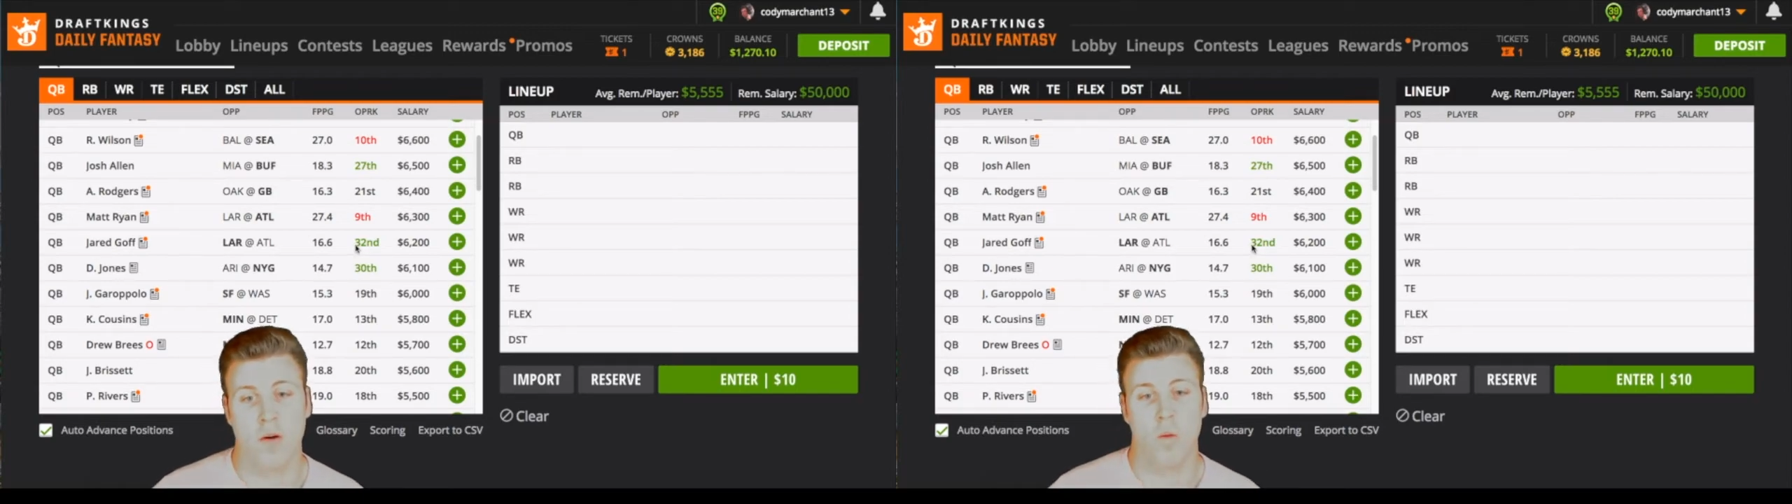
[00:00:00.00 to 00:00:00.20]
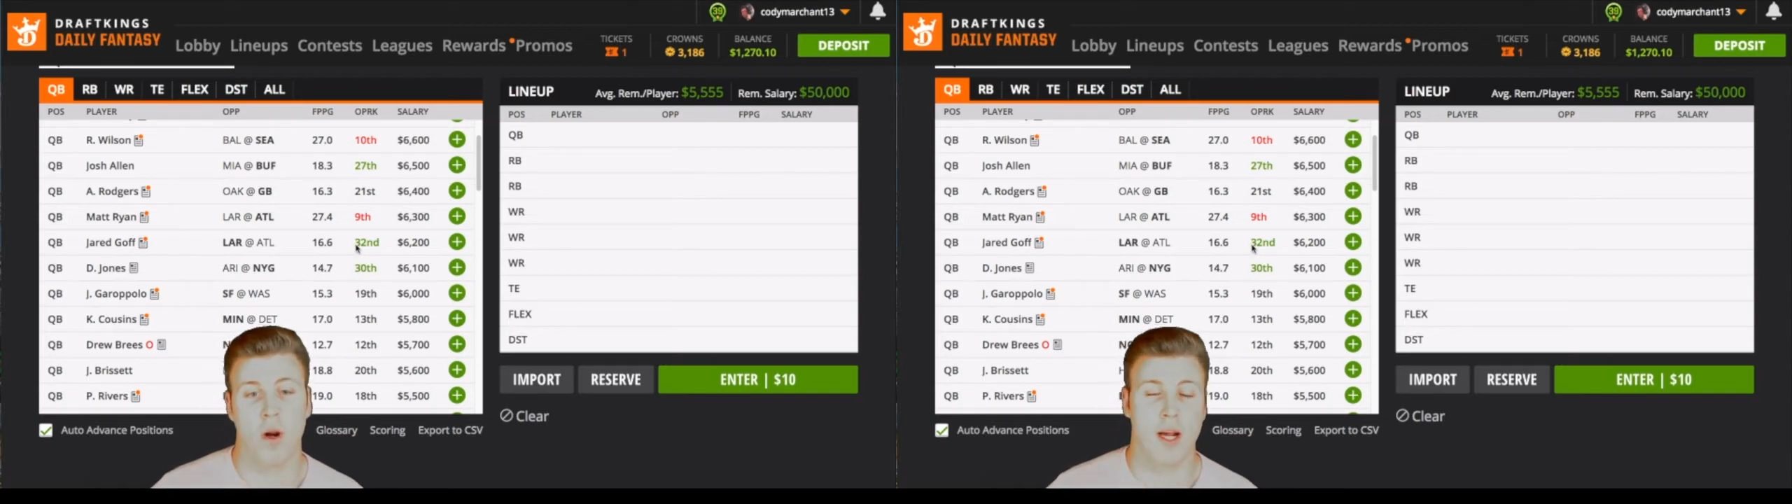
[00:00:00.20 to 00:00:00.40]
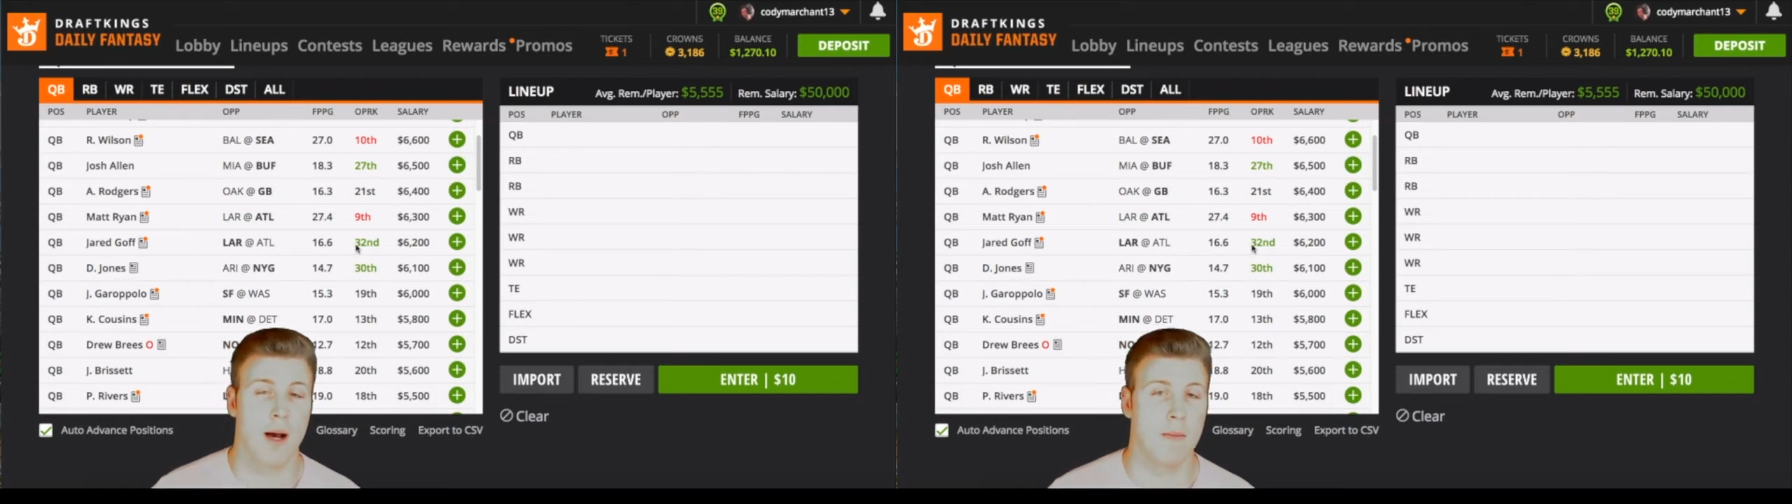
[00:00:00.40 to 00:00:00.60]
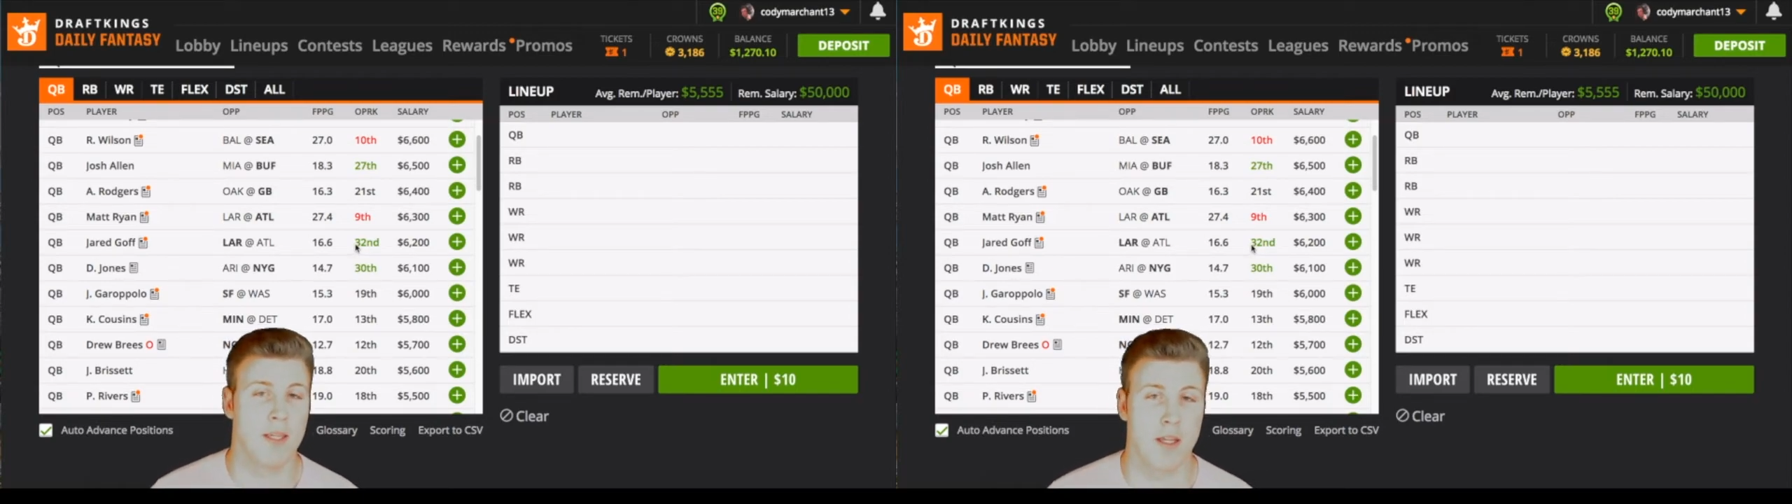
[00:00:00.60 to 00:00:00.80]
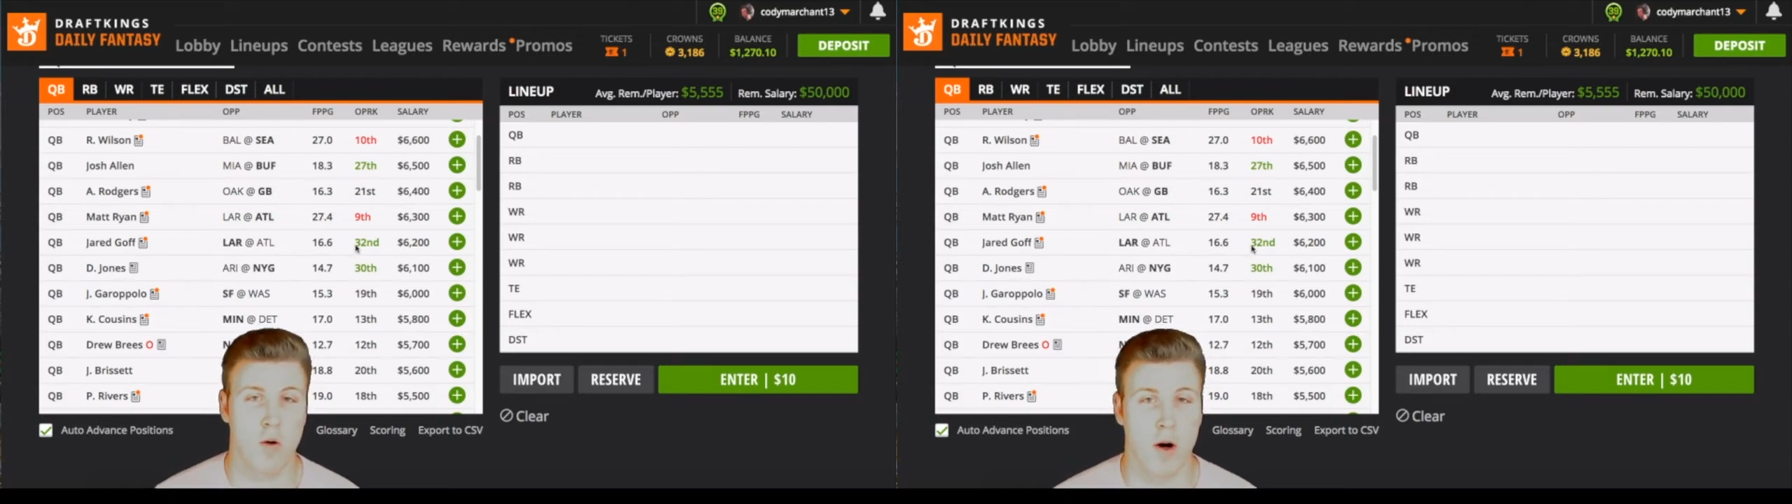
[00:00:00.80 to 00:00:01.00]
when it comes
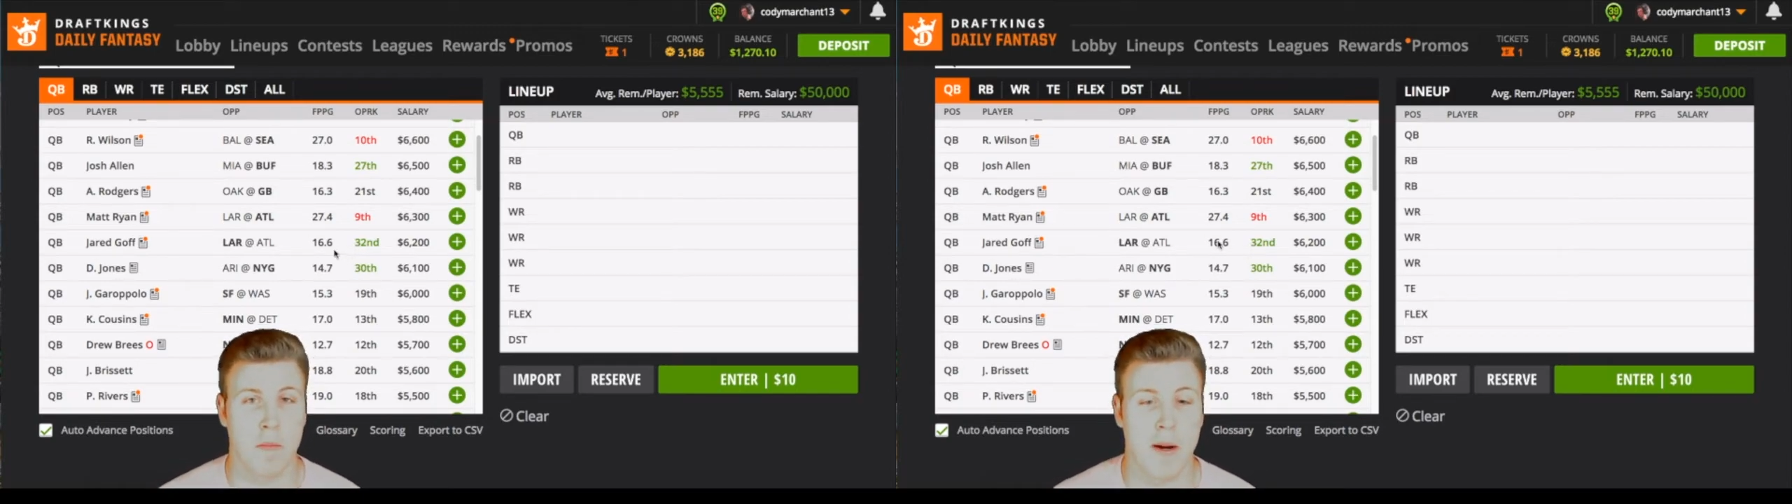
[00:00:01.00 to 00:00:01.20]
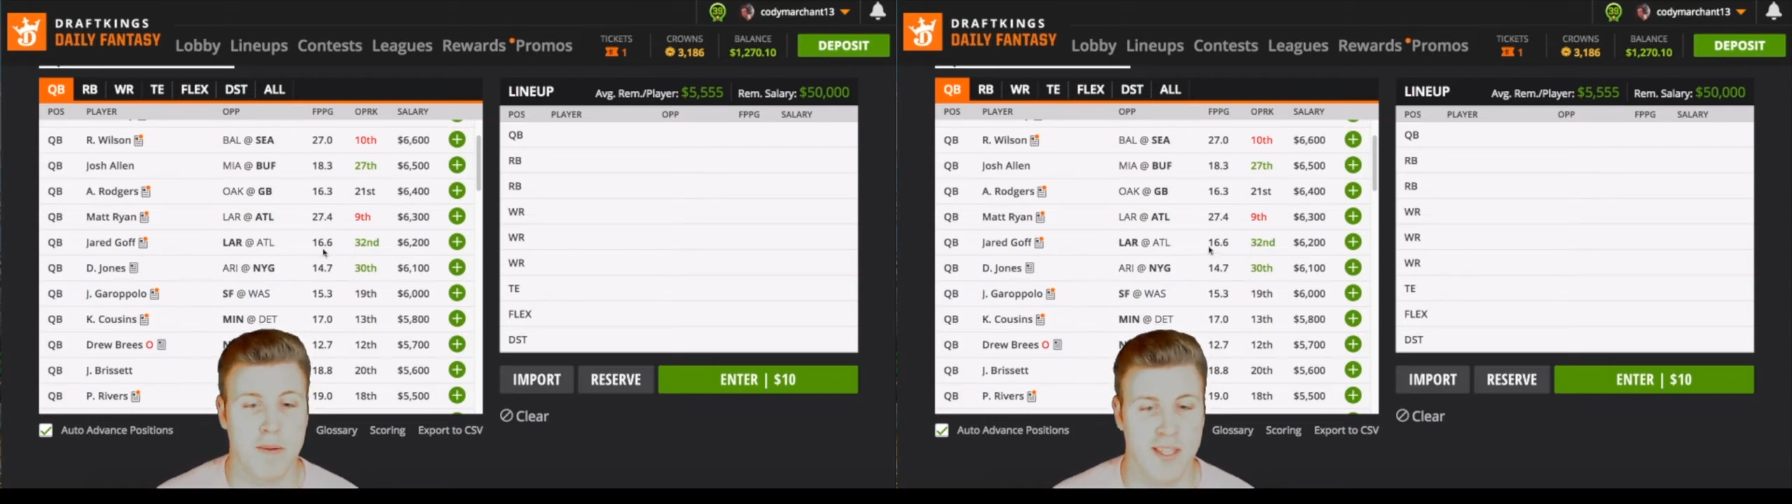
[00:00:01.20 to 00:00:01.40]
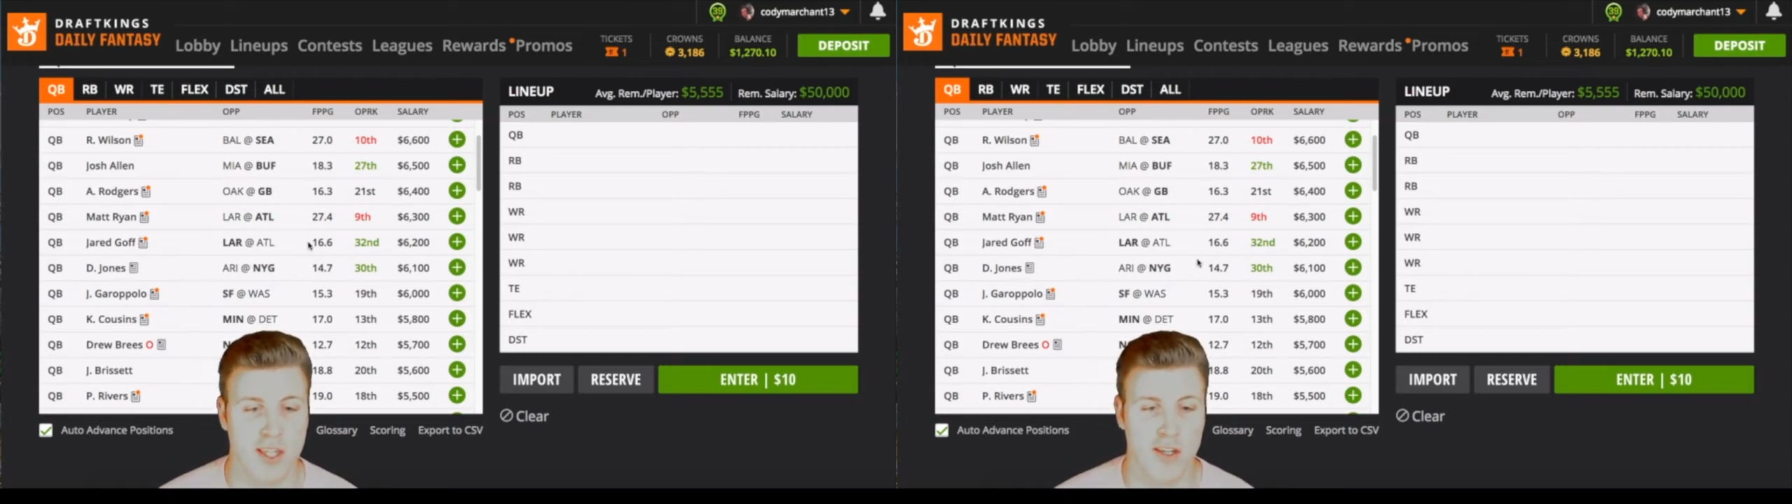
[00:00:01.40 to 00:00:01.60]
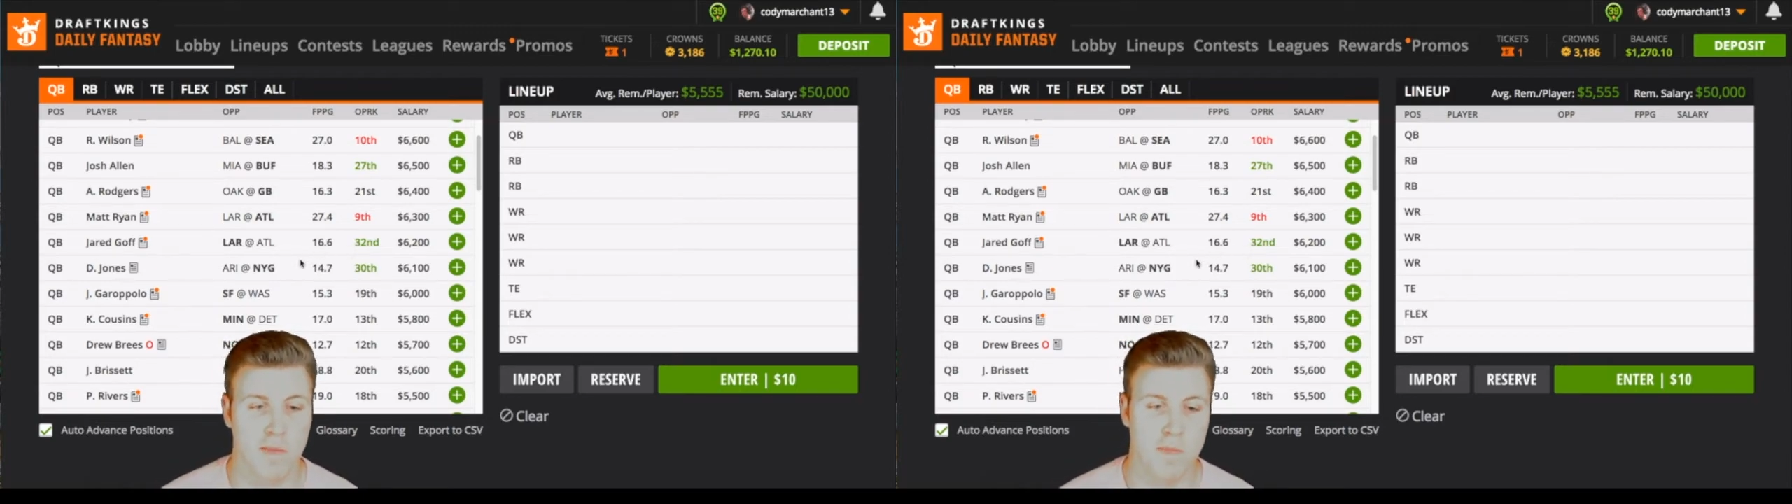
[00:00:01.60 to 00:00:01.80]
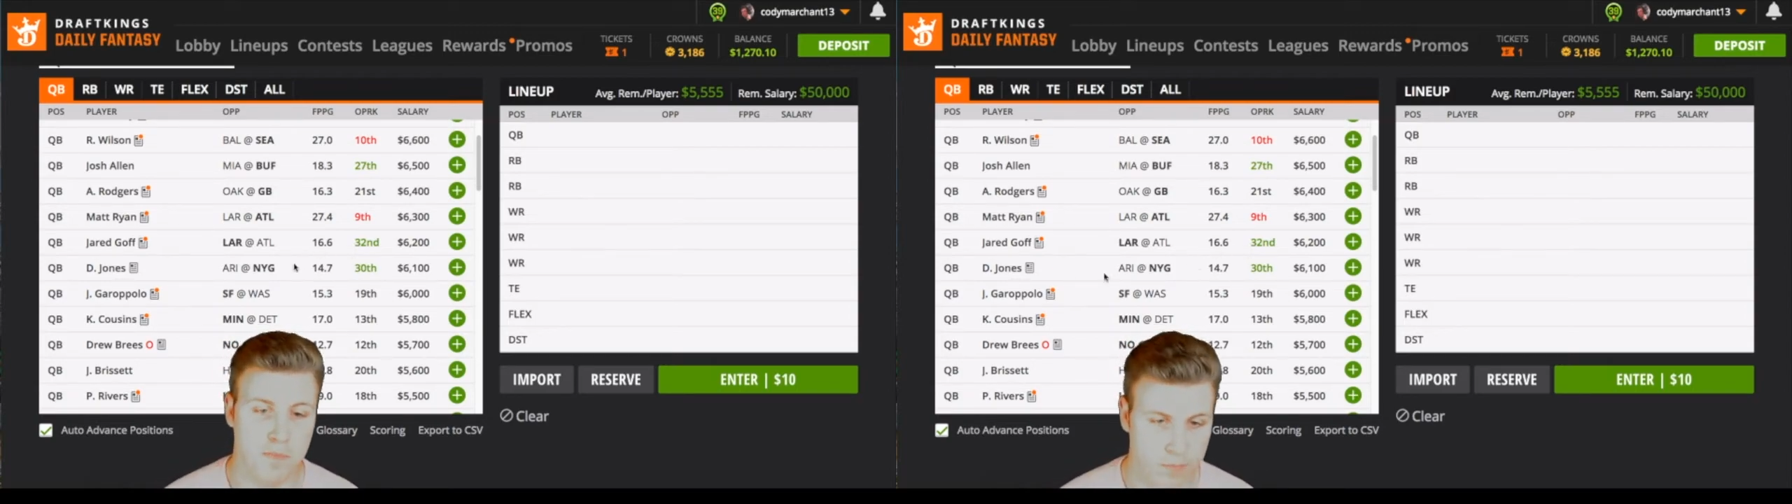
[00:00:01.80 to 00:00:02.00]
to the quarterback
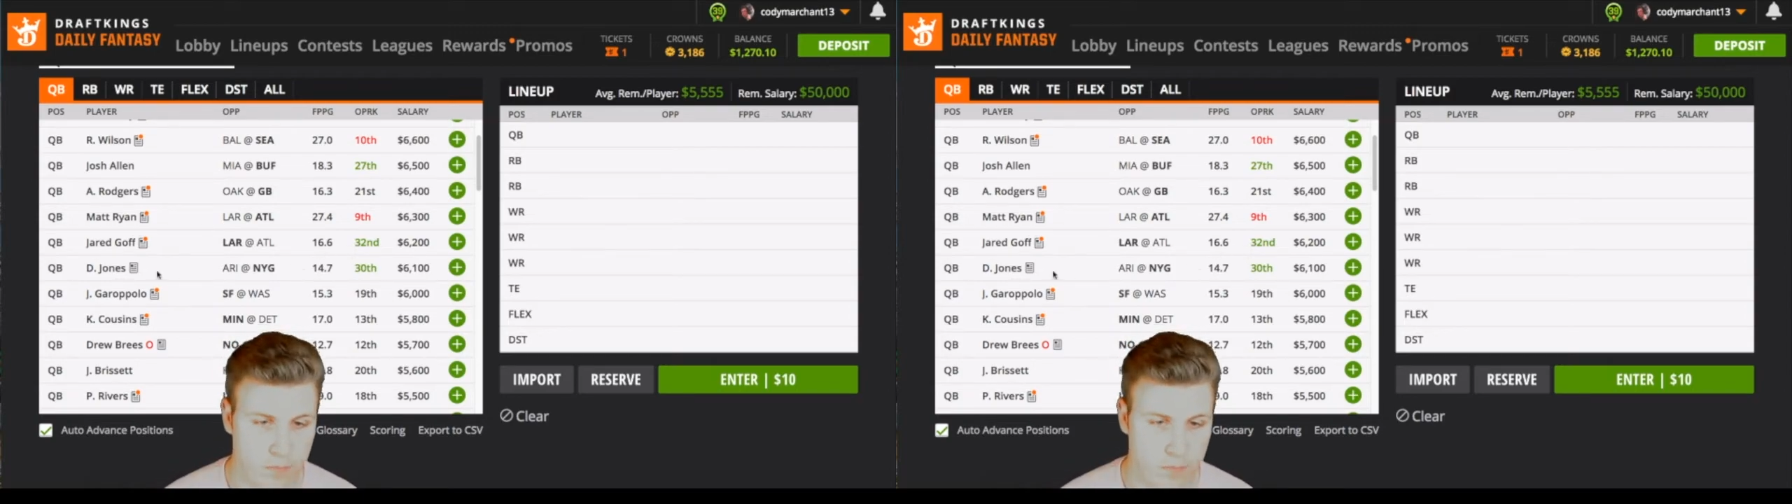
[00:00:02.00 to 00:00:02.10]
position.